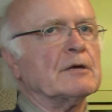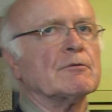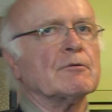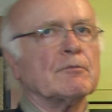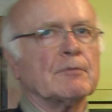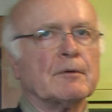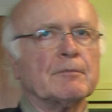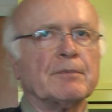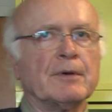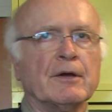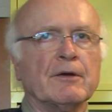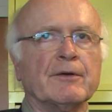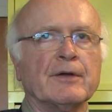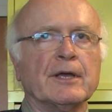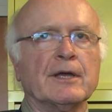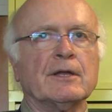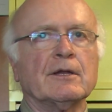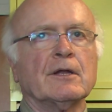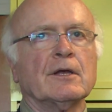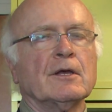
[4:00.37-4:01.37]
They were
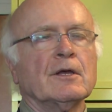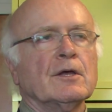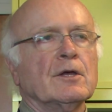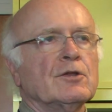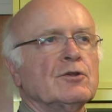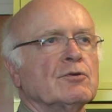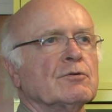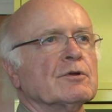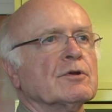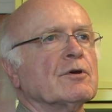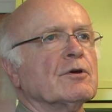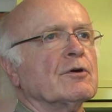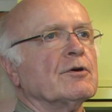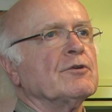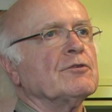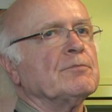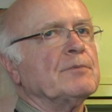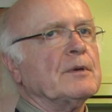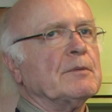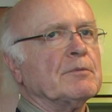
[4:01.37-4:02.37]
preparing it to
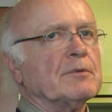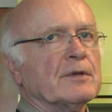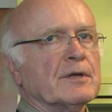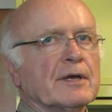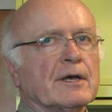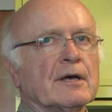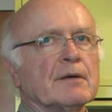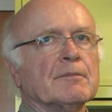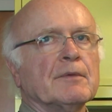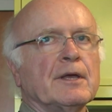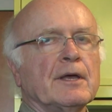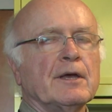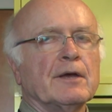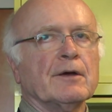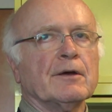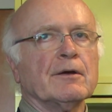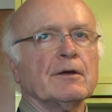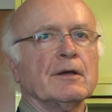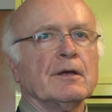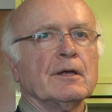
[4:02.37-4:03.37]
encourage people to come
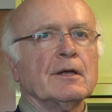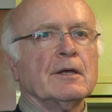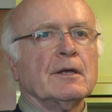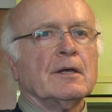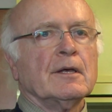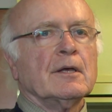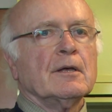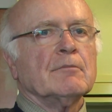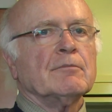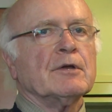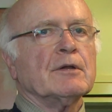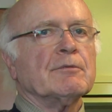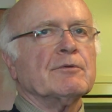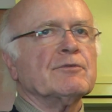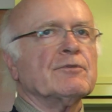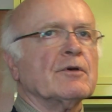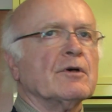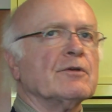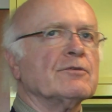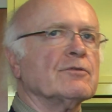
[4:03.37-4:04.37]
here, but it
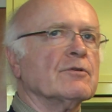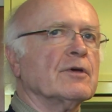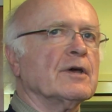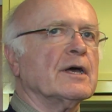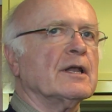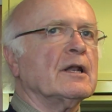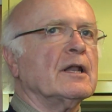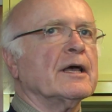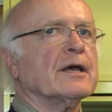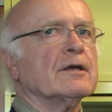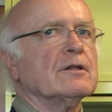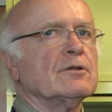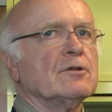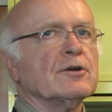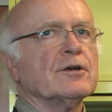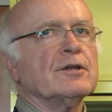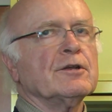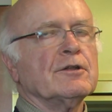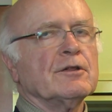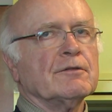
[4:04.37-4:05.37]
was also kind of like a
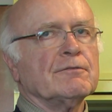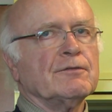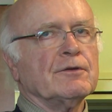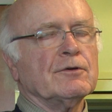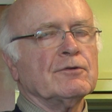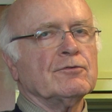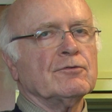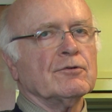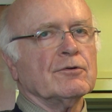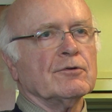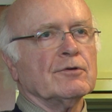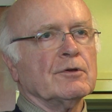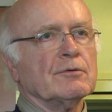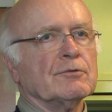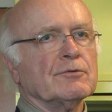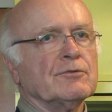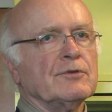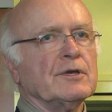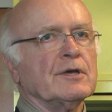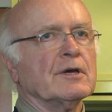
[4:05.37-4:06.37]
look into the future, and you
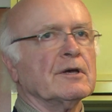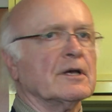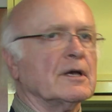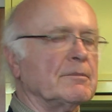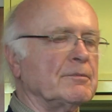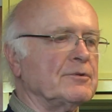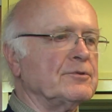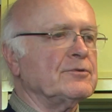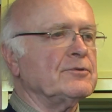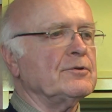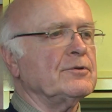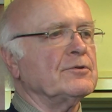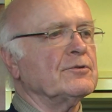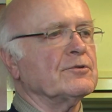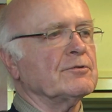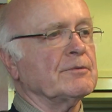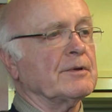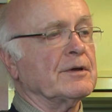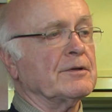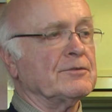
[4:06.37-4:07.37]
will see a couple of
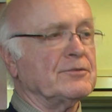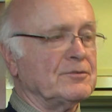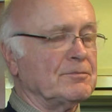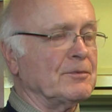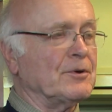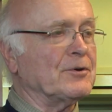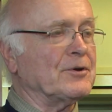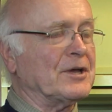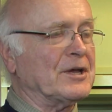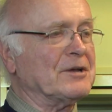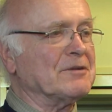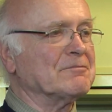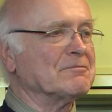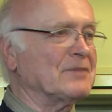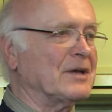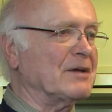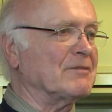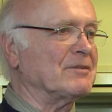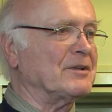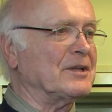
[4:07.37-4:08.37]
students around smoking
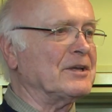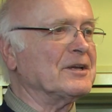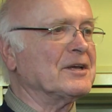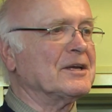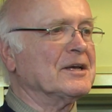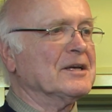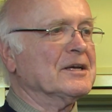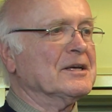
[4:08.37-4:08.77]
heavily,